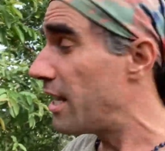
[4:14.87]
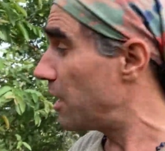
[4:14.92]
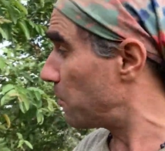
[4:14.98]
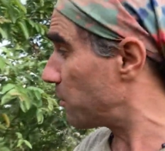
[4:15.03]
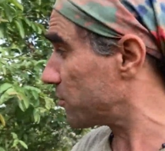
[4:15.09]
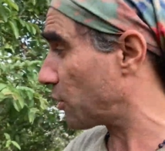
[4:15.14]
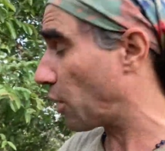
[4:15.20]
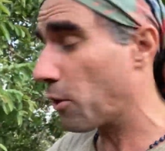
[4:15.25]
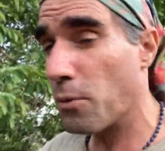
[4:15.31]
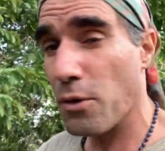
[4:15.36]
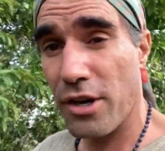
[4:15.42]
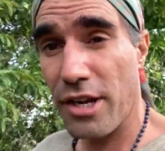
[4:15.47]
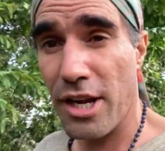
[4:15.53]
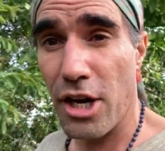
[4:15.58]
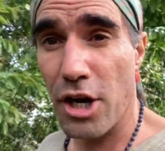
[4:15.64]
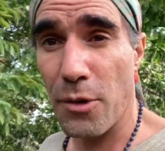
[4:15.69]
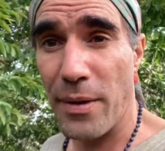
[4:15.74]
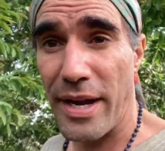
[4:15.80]
We'll start
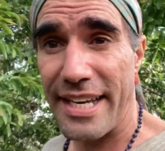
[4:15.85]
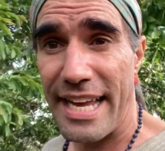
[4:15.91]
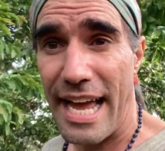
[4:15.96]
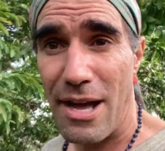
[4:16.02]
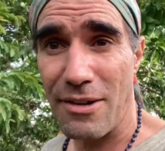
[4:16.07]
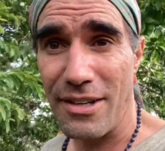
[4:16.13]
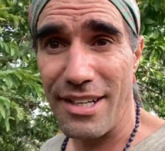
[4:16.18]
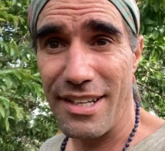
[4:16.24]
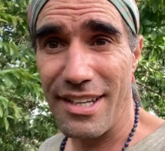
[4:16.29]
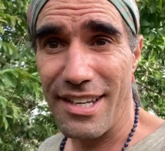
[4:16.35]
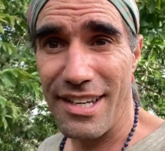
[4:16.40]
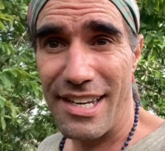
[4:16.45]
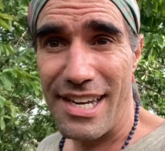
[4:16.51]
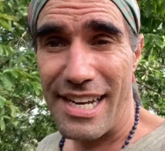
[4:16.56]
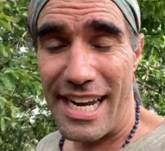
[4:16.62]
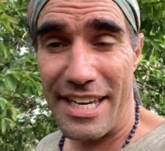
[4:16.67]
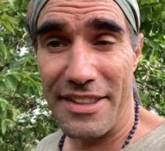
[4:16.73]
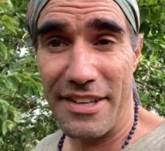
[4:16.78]
working our way down.
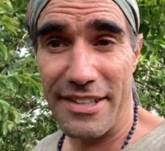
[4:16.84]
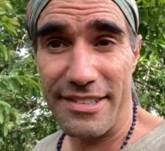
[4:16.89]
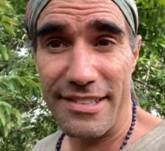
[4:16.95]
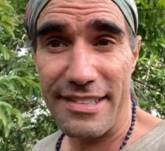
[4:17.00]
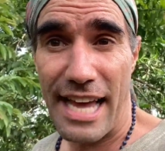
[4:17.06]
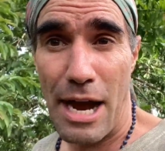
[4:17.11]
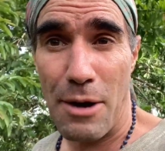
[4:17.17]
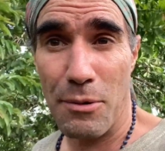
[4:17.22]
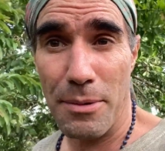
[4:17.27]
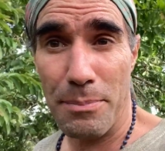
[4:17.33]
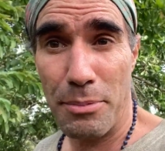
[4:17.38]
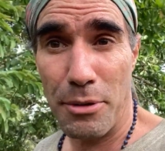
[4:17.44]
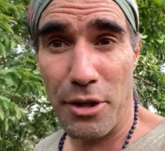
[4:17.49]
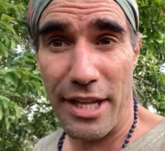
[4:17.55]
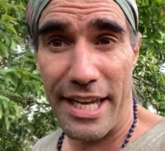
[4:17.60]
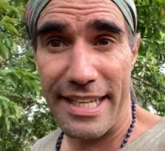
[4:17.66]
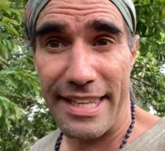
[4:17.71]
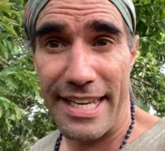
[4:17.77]
And this is how we're
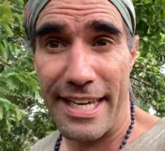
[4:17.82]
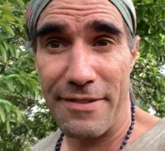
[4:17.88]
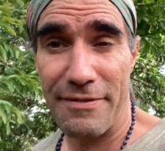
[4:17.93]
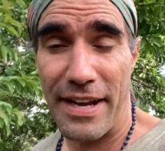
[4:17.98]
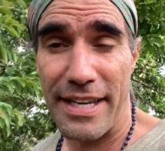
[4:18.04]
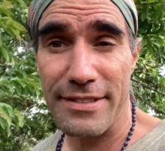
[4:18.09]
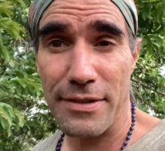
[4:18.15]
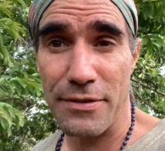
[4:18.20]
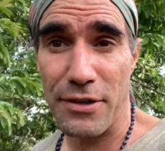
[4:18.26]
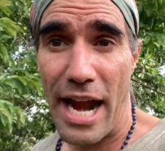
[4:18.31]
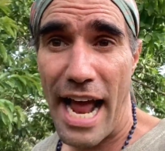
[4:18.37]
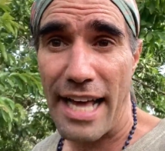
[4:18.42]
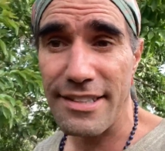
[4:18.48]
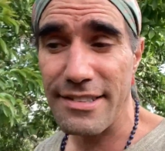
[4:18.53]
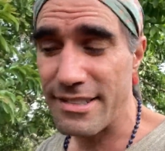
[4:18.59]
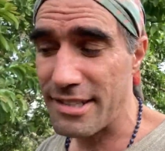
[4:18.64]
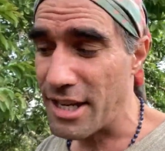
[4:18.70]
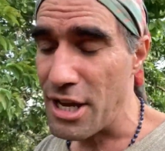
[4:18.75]
pulling the invasive
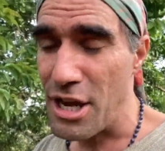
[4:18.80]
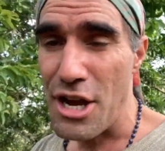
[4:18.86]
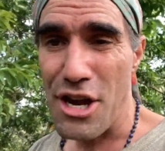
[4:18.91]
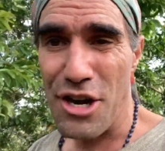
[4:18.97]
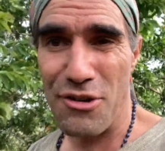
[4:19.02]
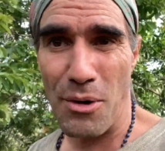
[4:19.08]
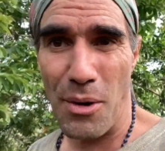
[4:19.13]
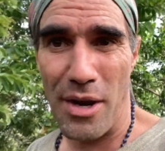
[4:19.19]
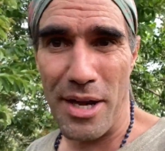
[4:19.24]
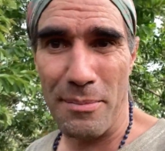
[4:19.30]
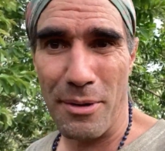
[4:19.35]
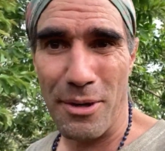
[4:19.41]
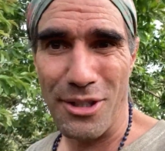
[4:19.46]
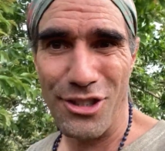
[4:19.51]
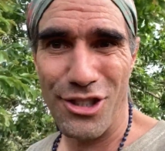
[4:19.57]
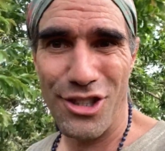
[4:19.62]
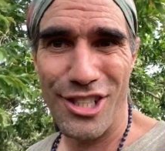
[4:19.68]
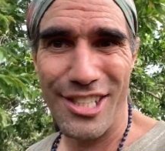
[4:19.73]
grass, growing
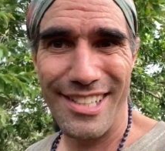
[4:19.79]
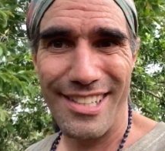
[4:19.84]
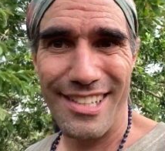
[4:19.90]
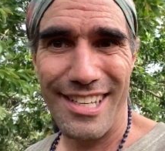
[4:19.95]
mulch,